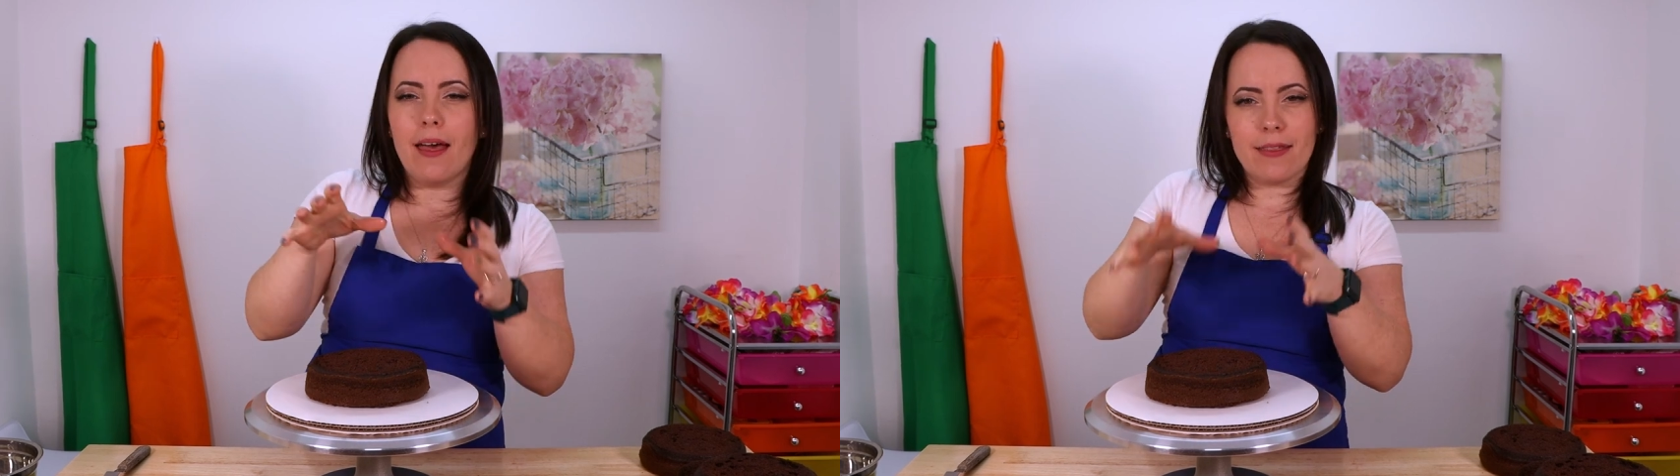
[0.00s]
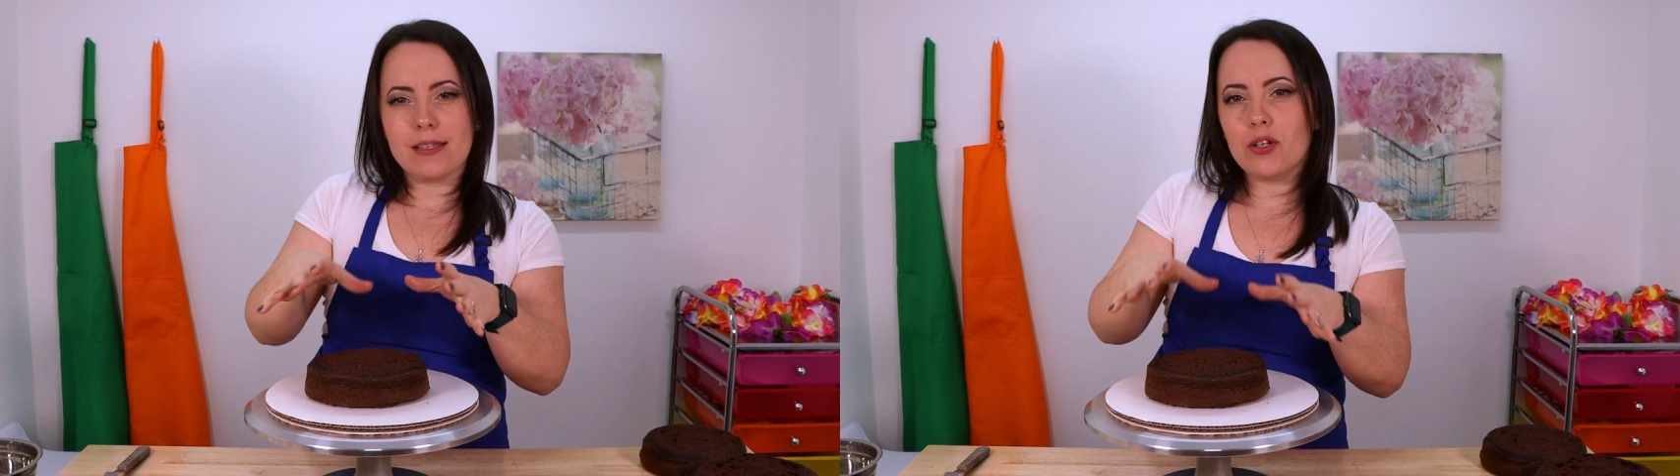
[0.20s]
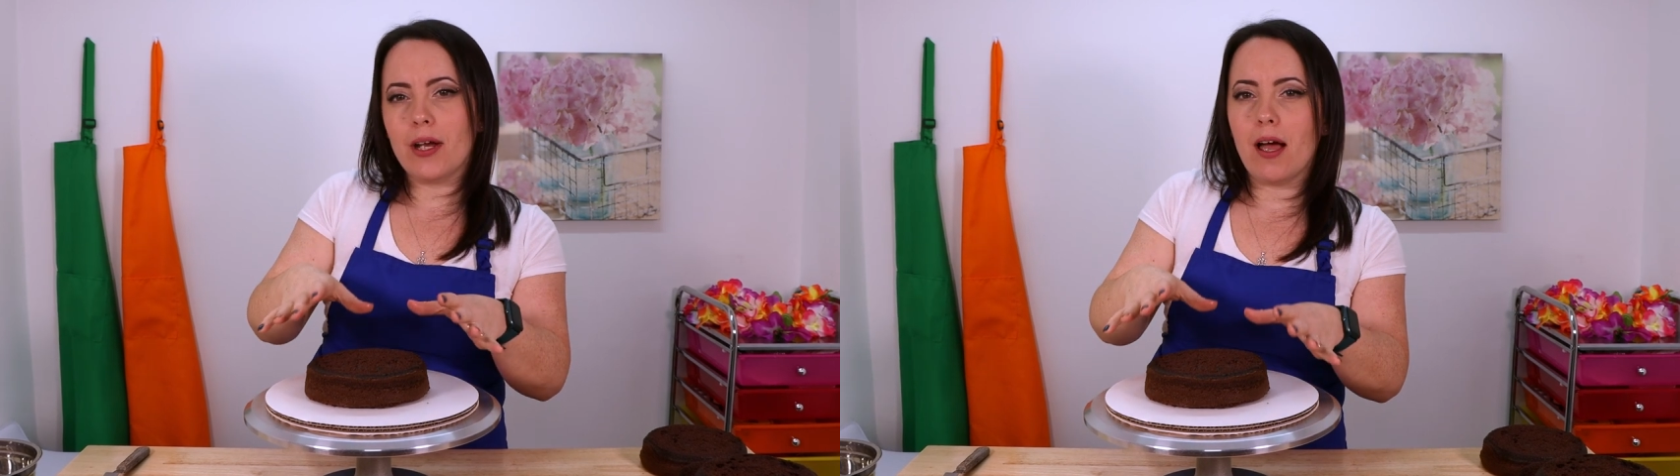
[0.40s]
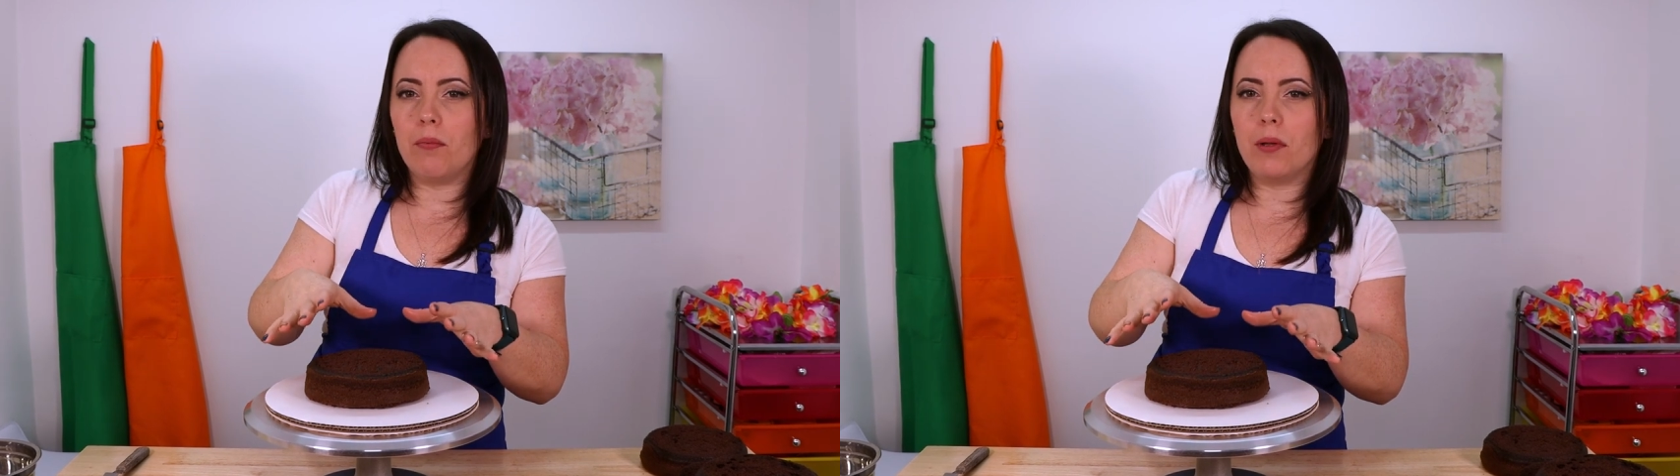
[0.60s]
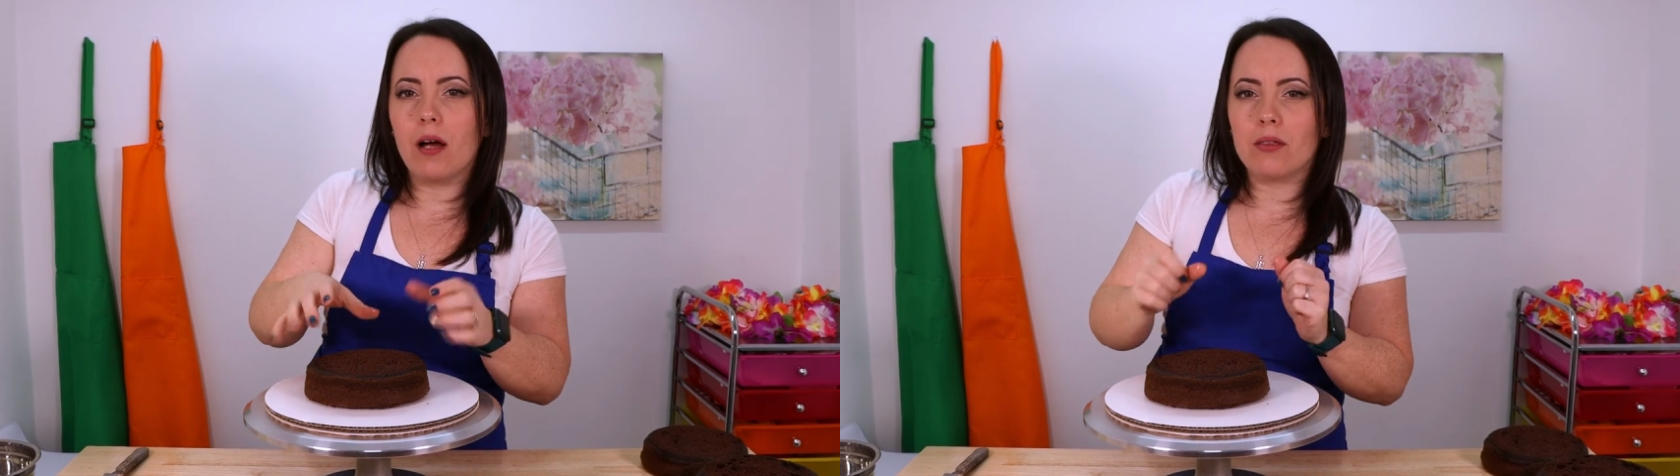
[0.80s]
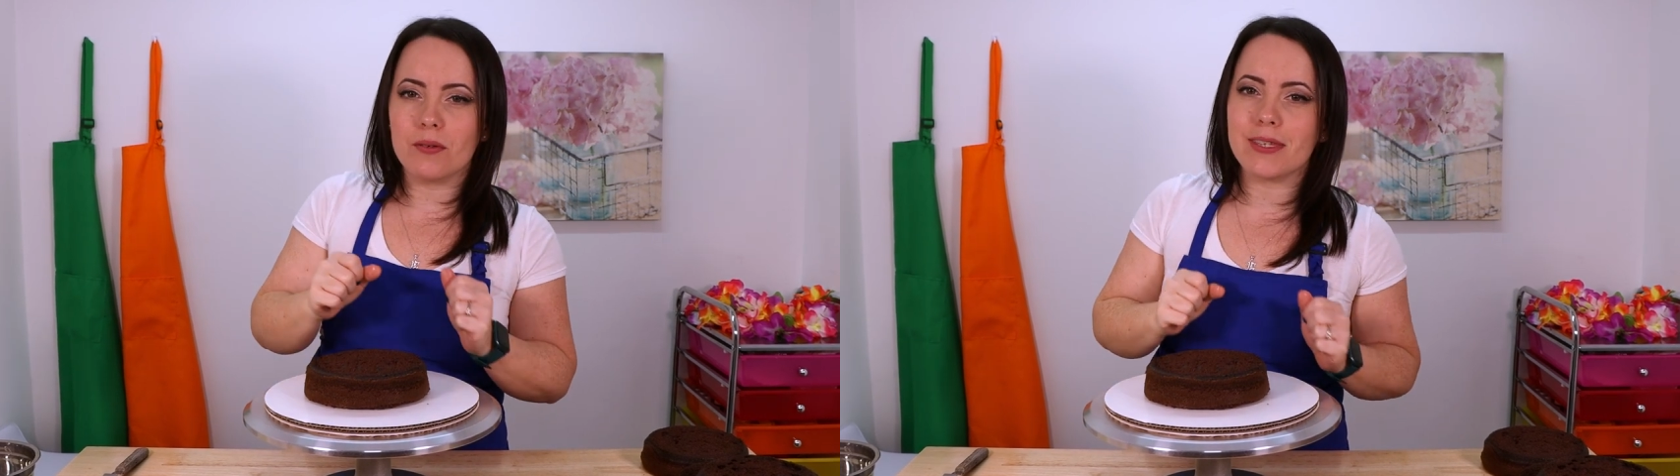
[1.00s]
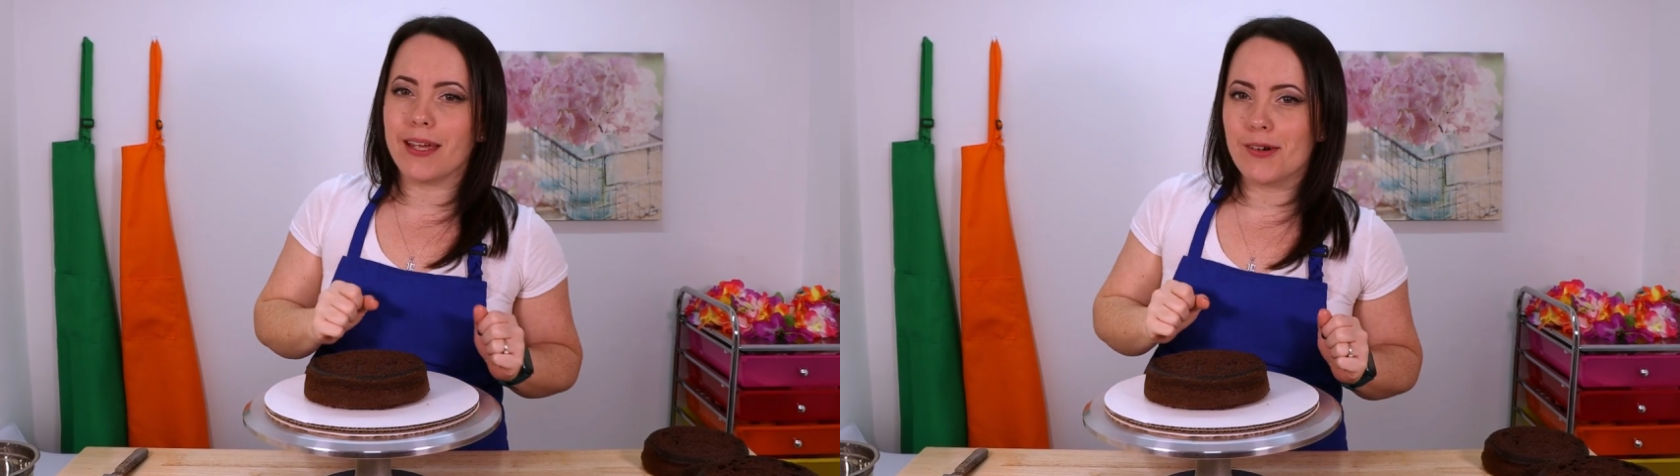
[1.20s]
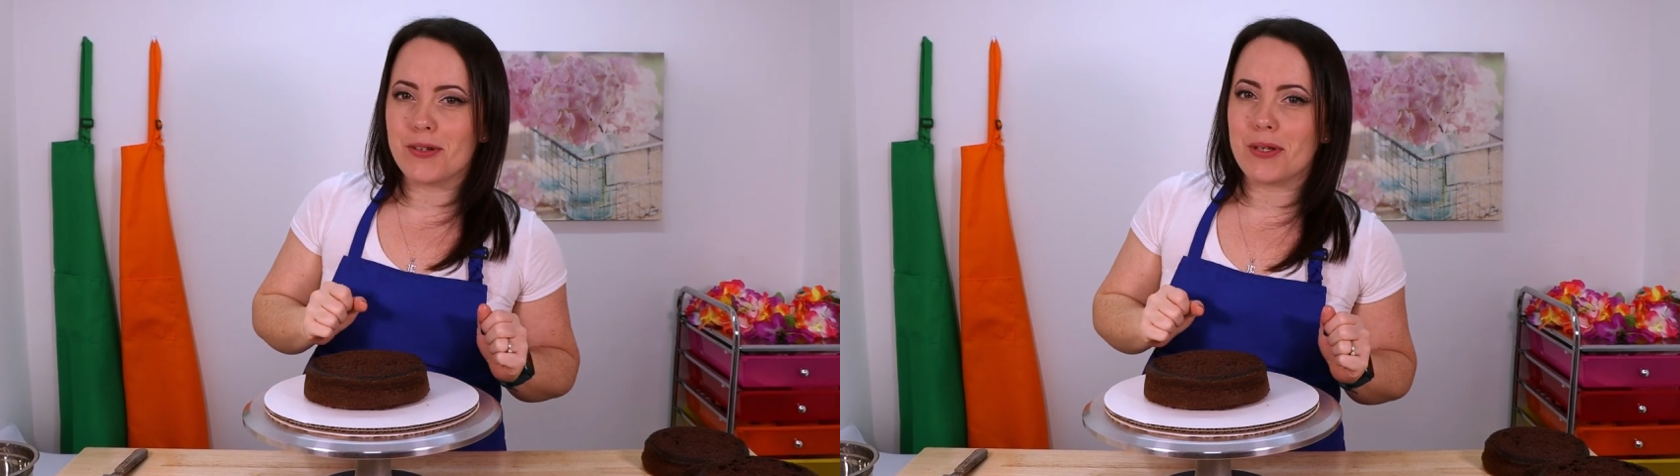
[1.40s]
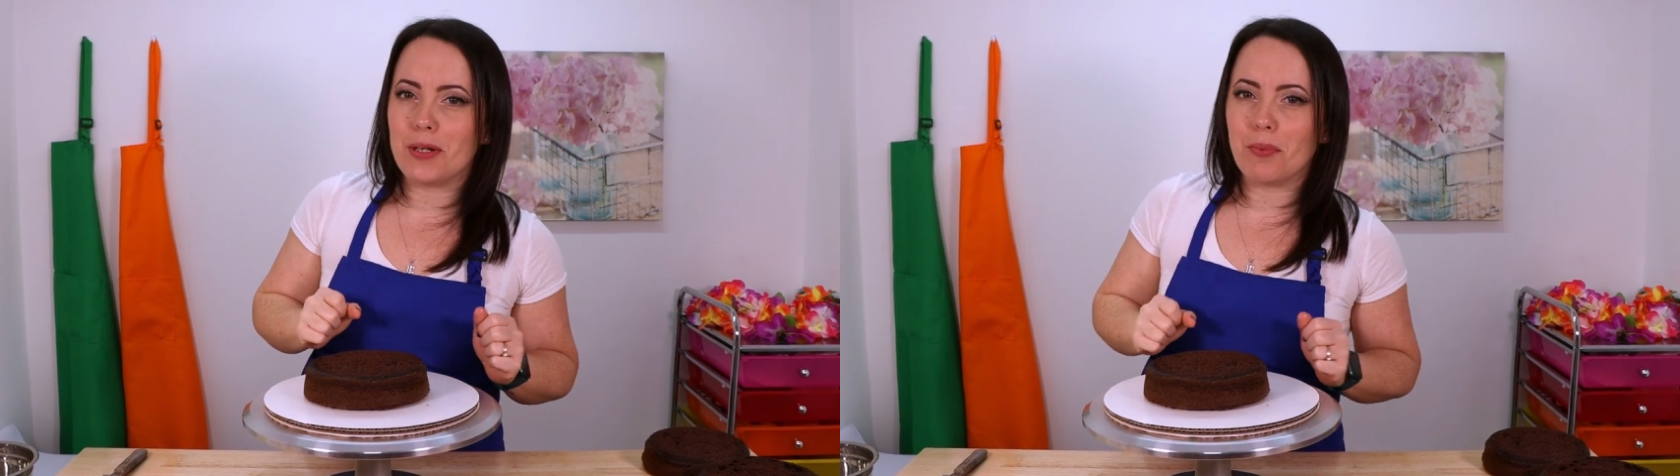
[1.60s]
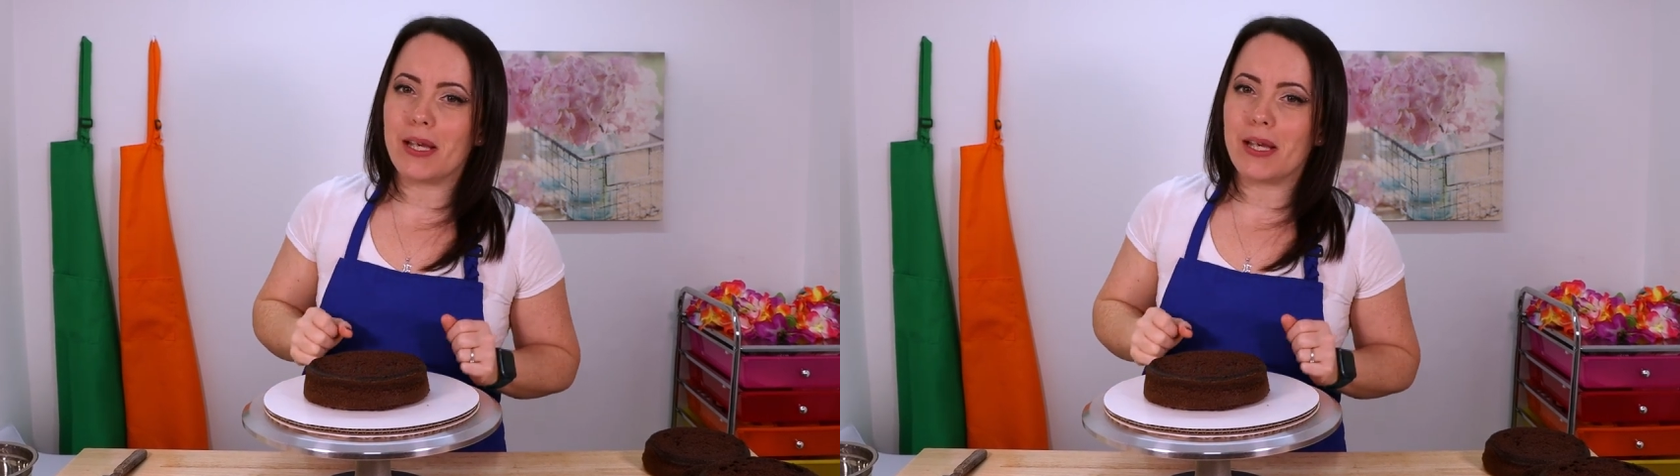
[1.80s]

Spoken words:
and that's going to help lock those layers into